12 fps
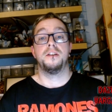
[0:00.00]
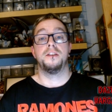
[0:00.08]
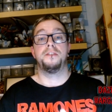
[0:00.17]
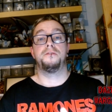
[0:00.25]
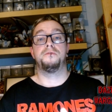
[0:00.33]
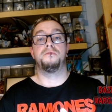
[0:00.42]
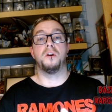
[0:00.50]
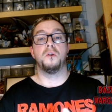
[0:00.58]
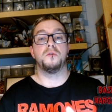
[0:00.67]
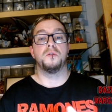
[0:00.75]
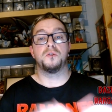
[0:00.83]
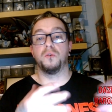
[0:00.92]
Throw
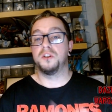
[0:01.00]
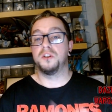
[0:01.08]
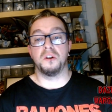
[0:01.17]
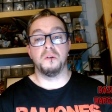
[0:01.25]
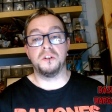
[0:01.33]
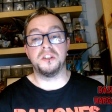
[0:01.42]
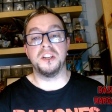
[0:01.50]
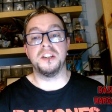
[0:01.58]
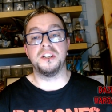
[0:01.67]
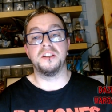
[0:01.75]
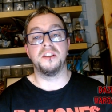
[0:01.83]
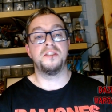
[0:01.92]
your toy soldiers
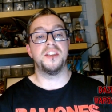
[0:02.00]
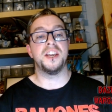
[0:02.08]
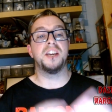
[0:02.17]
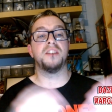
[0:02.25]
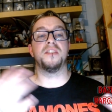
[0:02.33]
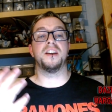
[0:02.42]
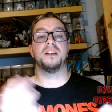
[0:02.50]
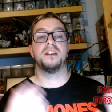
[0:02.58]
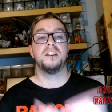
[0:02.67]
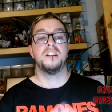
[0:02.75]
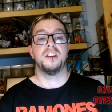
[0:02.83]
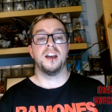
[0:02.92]
into the thick of it
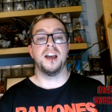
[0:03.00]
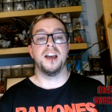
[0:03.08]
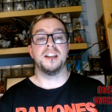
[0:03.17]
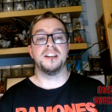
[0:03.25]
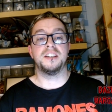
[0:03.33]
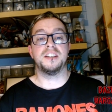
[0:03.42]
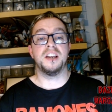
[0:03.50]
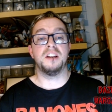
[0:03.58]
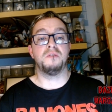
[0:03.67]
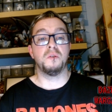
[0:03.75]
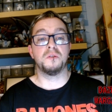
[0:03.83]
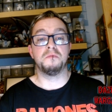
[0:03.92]
and
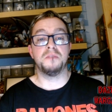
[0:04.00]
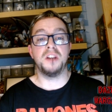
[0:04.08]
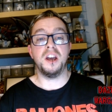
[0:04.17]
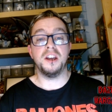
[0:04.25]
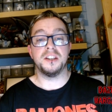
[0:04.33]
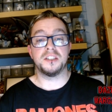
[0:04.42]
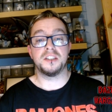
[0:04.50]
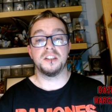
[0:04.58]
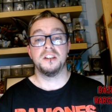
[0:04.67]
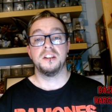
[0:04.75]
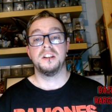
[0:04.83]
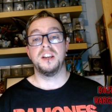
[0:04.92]
roll some dice.
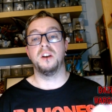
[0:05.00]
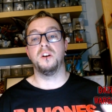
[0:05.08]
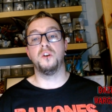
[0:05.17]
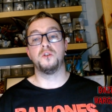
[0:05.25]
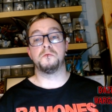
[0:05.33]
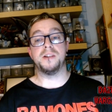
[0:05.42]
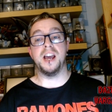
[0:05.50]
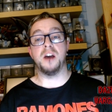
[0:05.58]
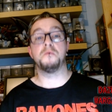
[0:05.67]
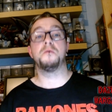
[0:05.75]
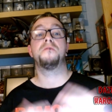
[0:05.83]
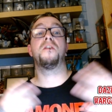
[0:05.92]
It will ultimately
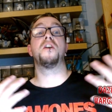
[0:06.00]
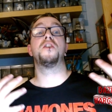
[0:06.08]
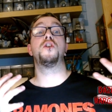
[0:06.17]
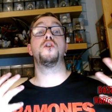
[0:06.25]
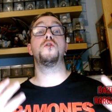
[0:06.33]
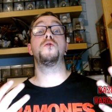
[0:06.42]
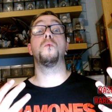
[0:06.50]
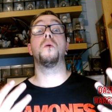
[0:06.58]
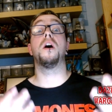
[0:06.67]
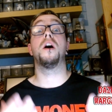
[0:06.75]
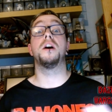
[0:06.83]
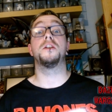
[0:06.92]
help you find who you
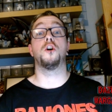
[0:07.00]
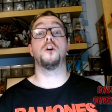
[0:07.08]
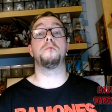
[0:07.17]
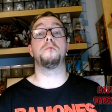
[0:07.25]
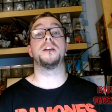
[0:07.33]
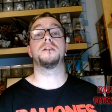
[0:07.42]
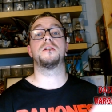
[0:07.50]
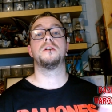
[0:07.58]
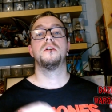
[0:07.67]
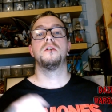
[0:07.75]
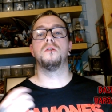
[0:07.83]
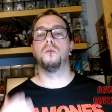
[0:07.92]
are as a hobbyist.
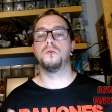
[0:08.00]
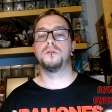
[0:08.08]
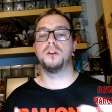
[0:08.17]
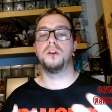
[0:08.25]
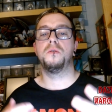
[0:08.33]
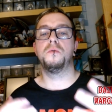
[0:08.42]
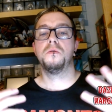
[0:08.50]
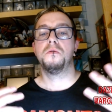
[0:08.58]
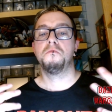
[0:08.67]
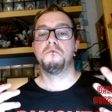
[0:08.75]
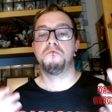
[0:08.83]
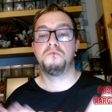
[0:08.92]
Also,
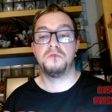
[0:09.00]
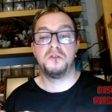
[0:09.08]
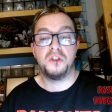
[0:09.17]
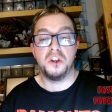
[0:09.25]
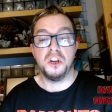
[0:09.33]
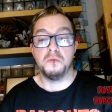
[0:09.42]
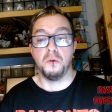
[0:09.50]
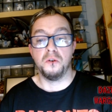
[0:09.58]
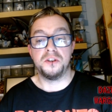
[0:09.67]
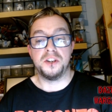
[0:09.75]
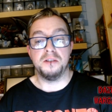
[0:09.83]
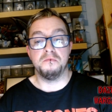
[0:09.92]
do you
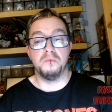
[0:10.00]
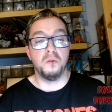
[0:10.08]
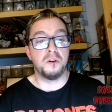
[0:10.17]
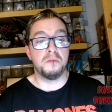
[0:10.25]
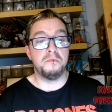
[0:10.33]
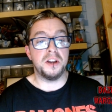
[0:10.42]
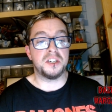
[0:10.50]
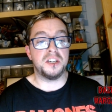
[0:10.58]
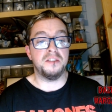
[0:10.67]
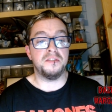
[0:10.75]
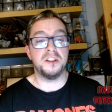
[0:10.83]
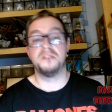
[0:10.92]
want it more
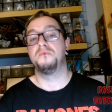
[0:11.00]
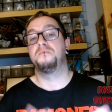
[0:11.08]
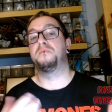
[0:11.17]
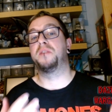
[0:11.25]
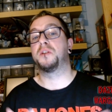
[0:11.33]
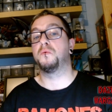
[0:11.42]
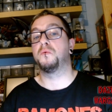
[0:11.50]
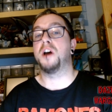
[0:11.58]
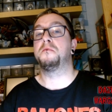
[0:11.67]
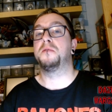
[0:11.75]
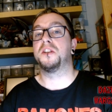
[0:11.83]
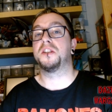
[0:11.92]
competitive? This will
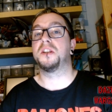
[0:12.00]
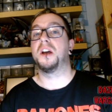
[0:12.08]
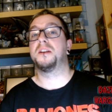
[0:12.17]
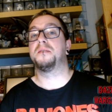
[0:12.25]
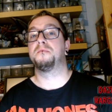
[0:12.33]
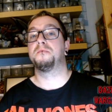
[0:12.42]
help you decide.